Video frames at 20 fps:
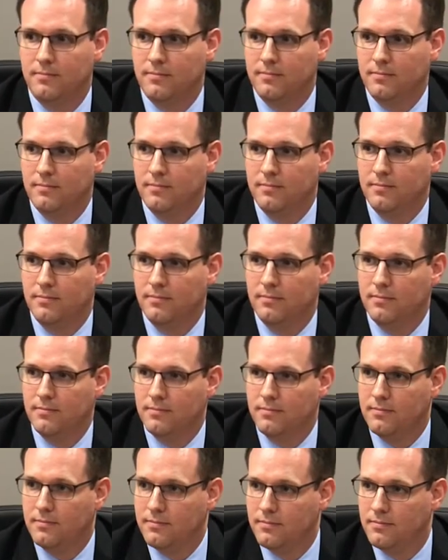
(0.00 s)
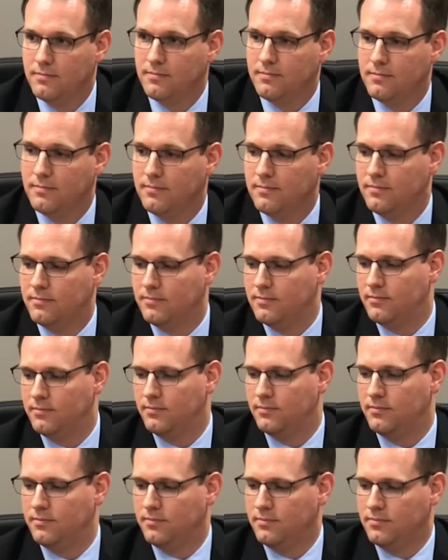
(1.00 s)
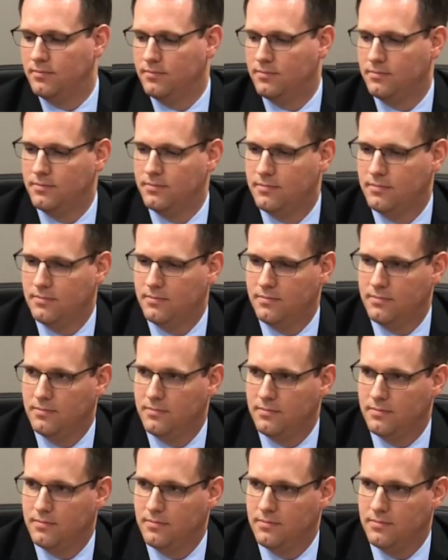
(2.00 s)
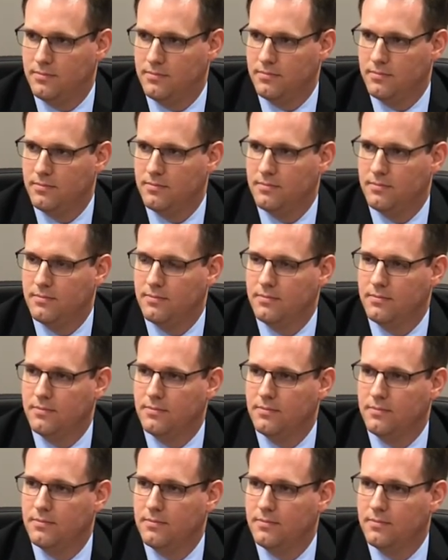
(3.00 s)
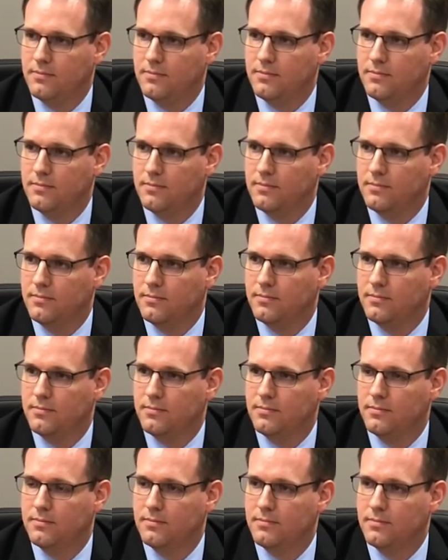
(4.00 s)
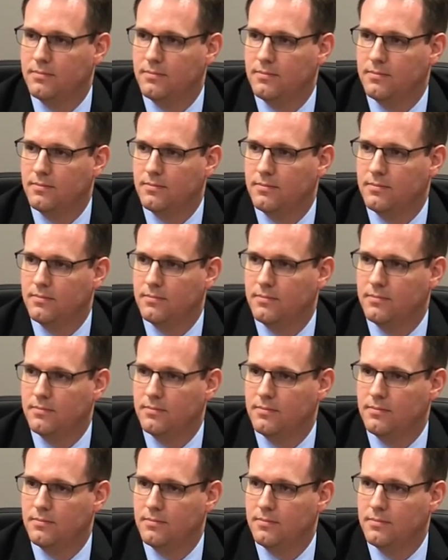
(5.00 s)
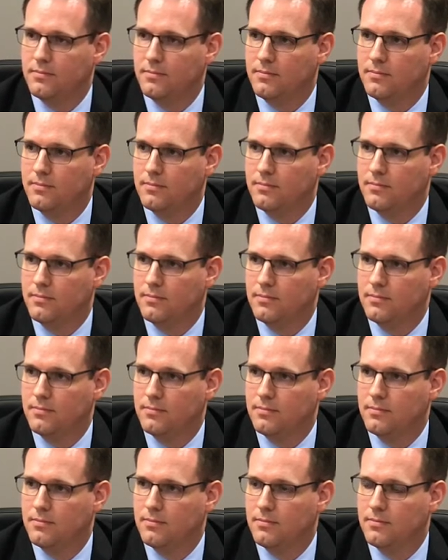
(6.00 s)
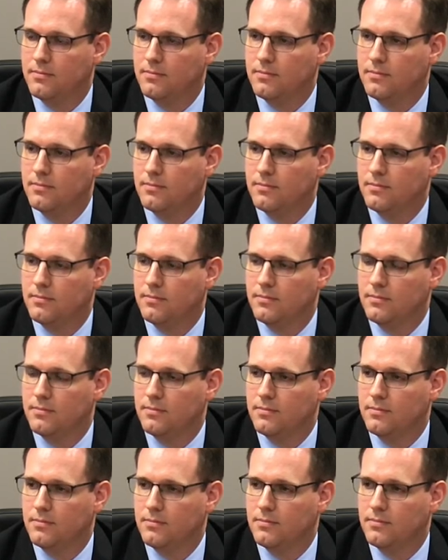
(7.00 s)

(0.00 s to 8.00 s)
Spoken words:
No words are spoken by the person on screen.